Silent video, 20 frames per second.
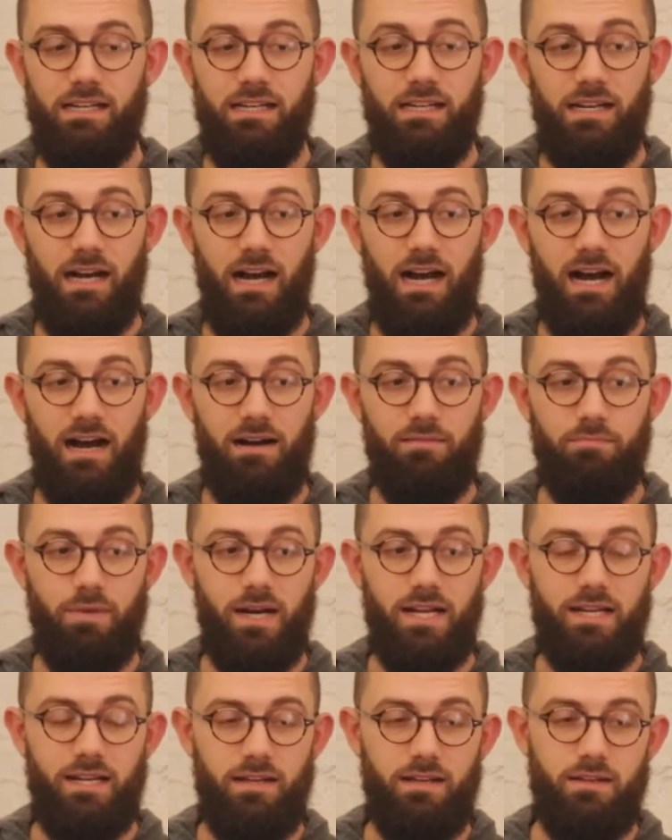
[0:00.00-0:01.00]

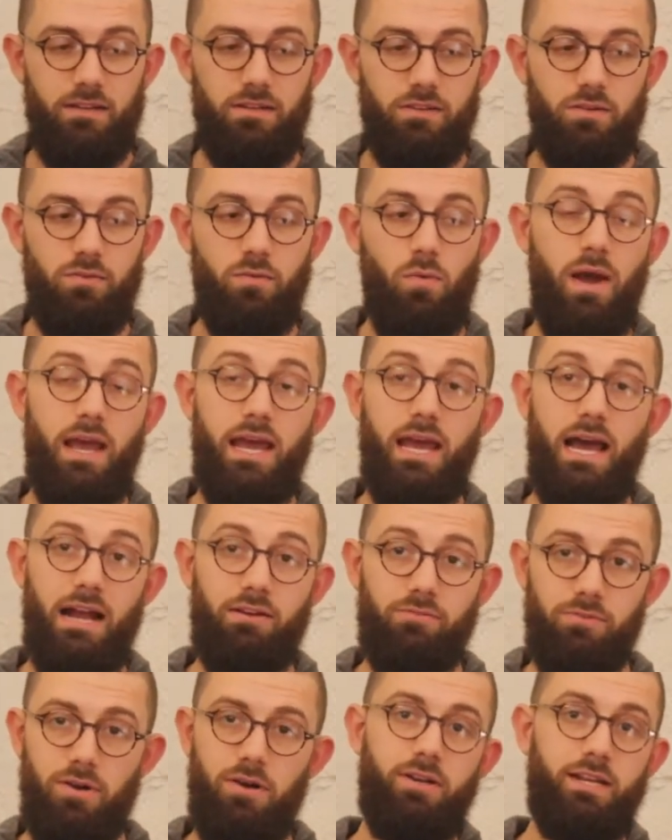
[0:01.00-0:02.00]
But the way I
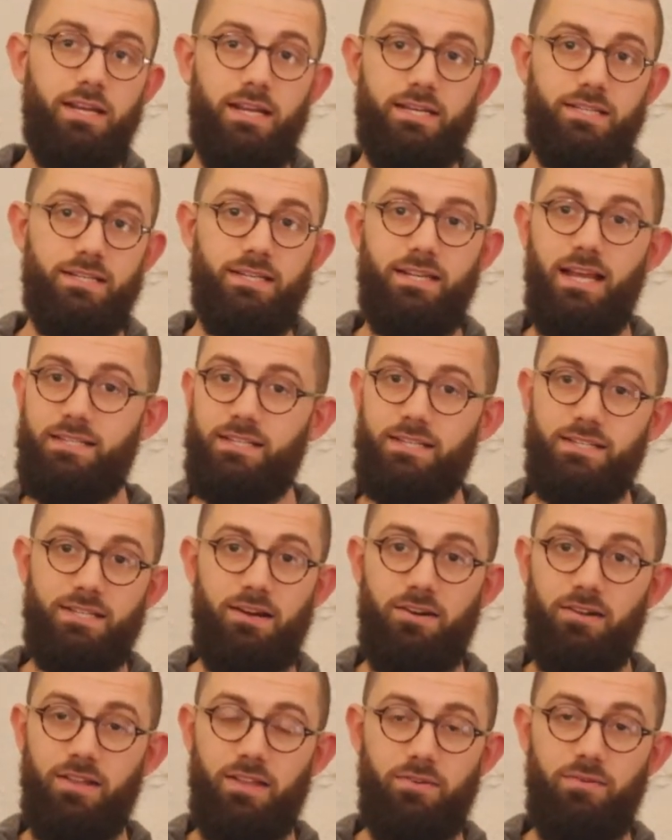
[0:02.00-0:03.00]
wrote it isn't
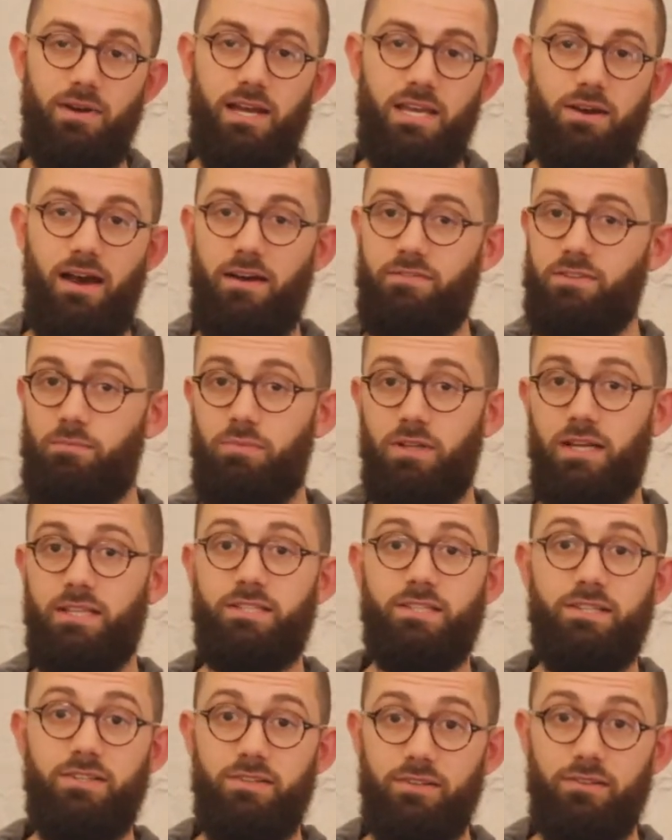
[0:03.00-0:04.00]
necessarily the way you have to play the
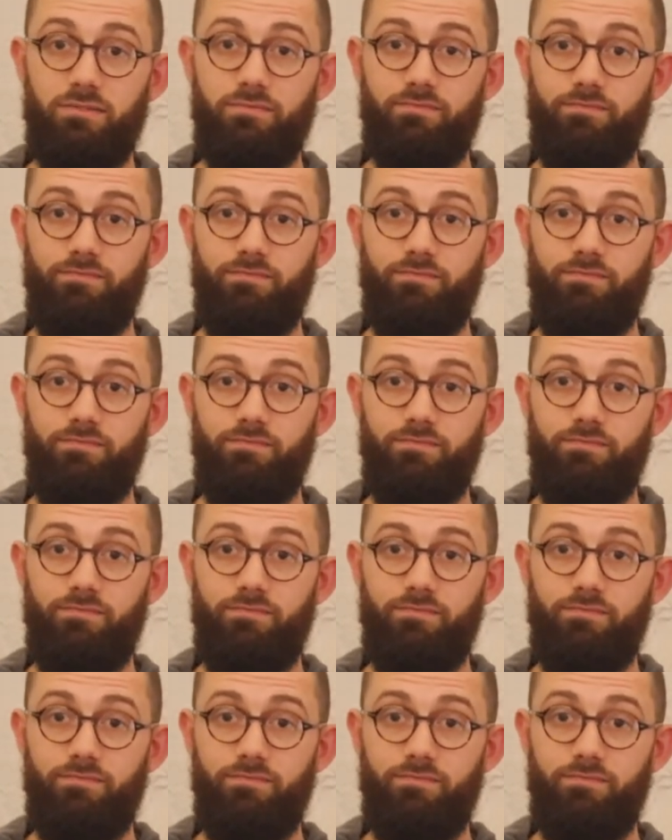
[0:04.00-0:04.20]
tune.